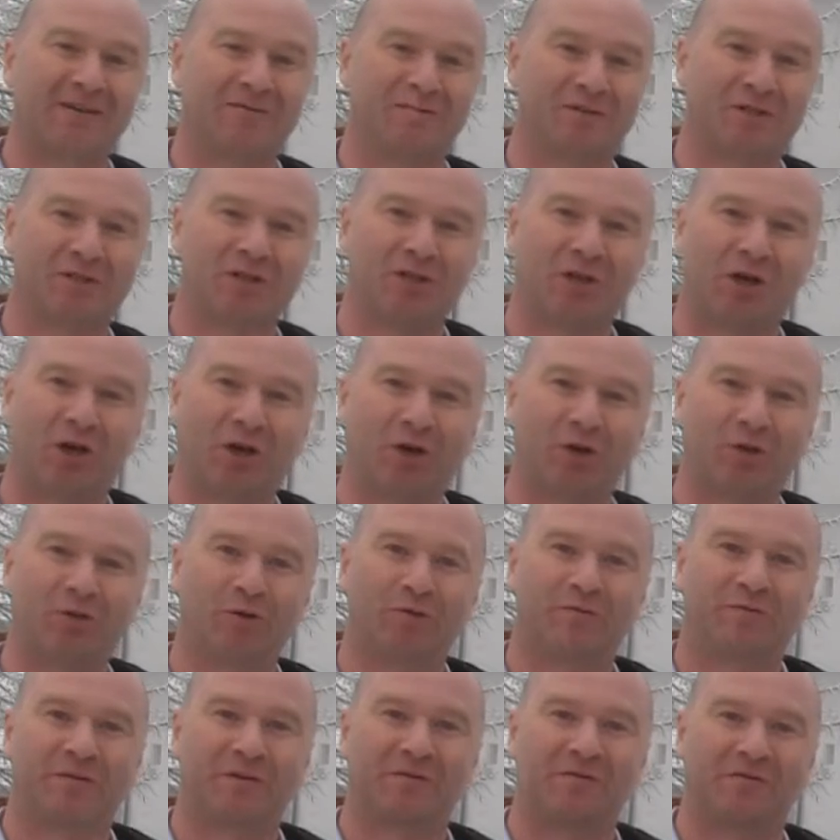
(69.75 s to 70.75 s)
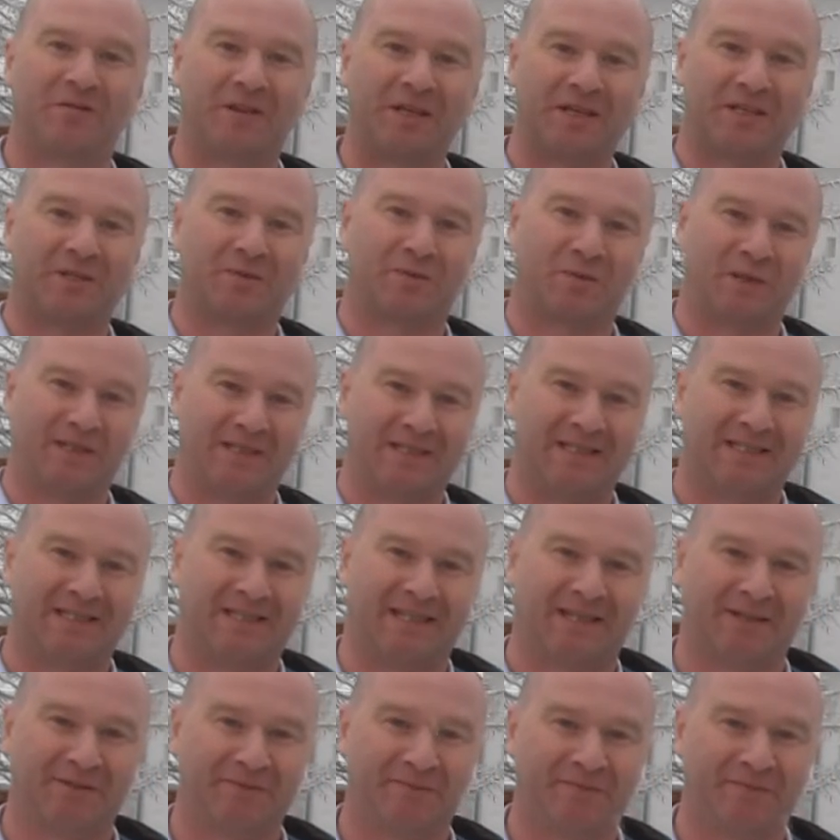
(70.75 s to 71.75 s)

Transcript: of snow for this winter.